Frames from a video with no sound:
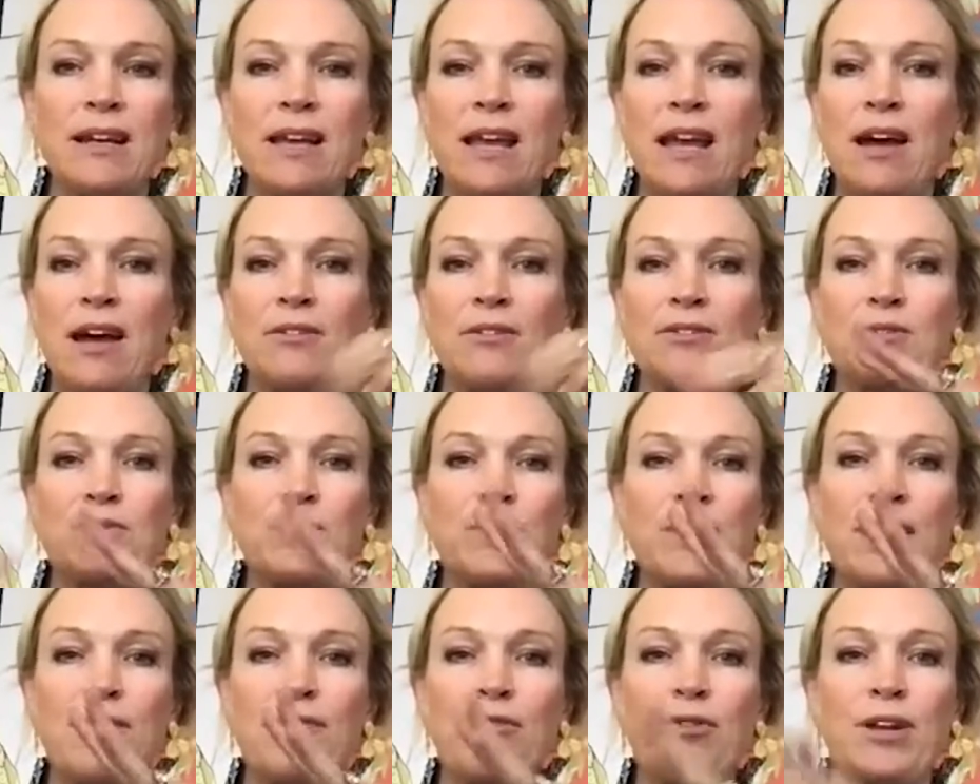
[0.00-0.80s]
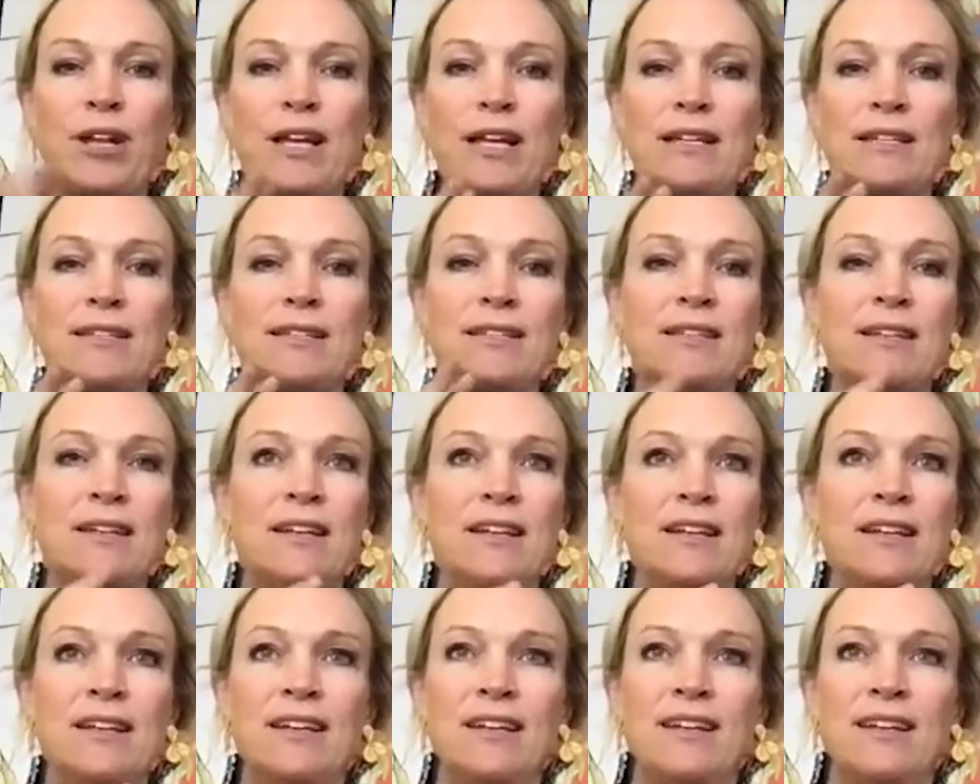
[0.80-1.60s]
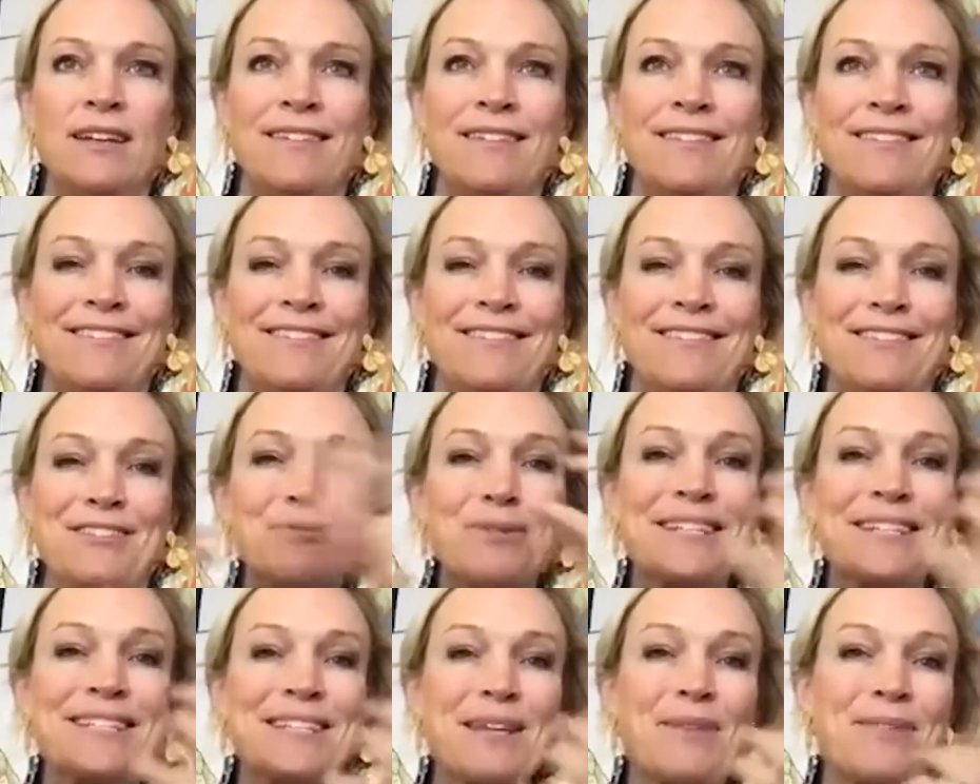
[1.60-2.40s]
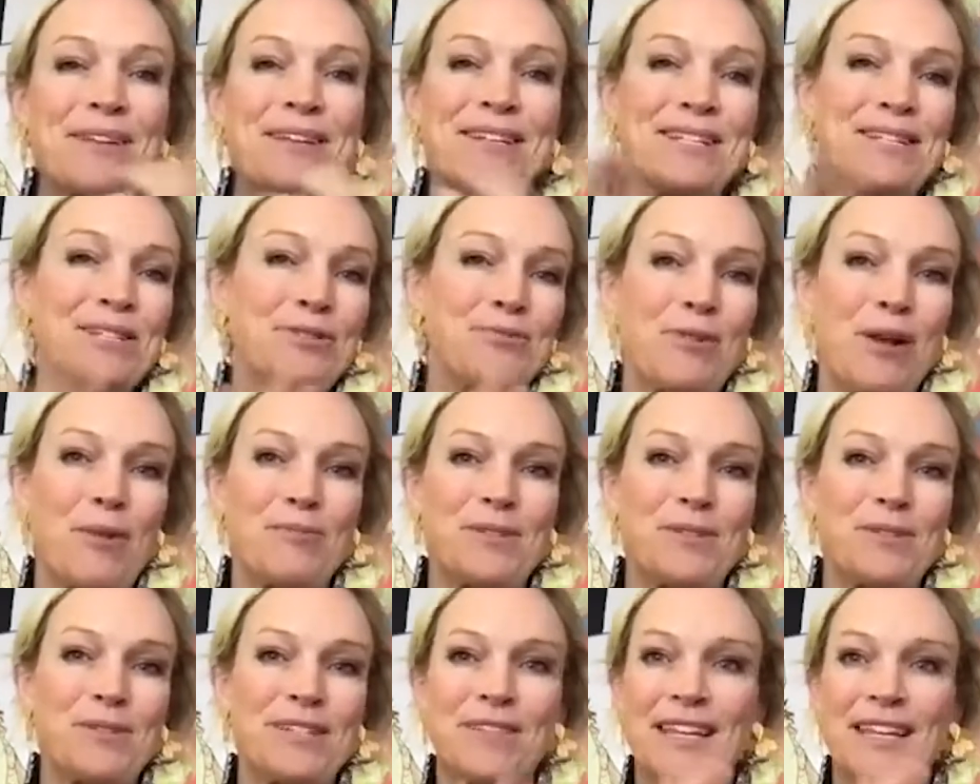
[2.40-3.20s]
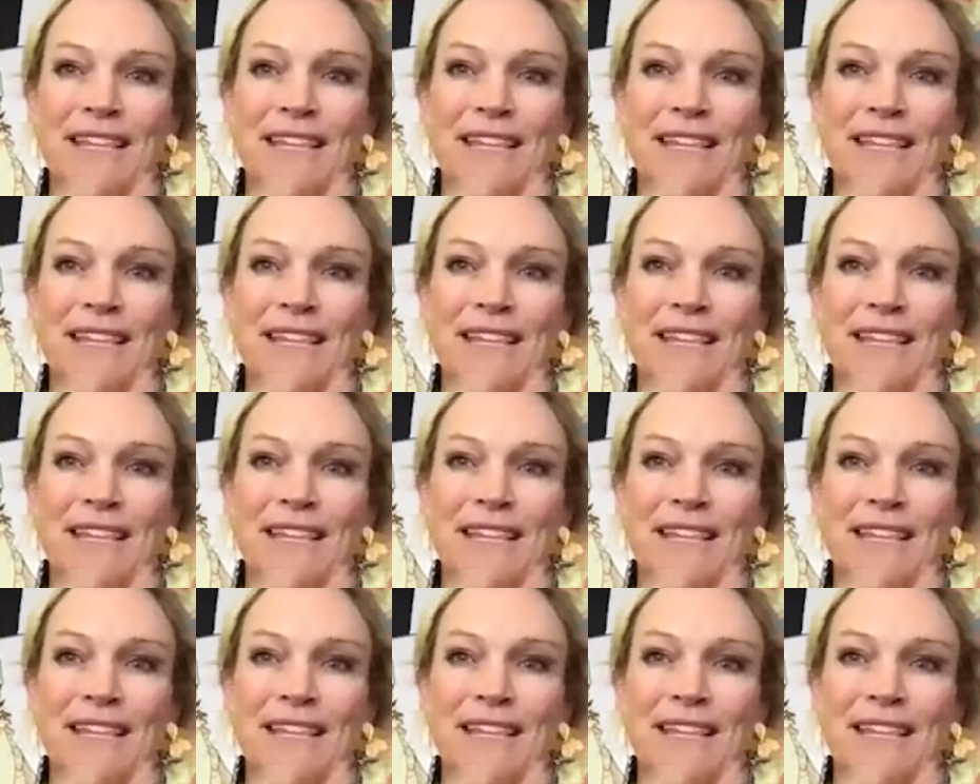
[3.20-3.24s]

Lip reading: accounts, whatever it is. Doing something disruptive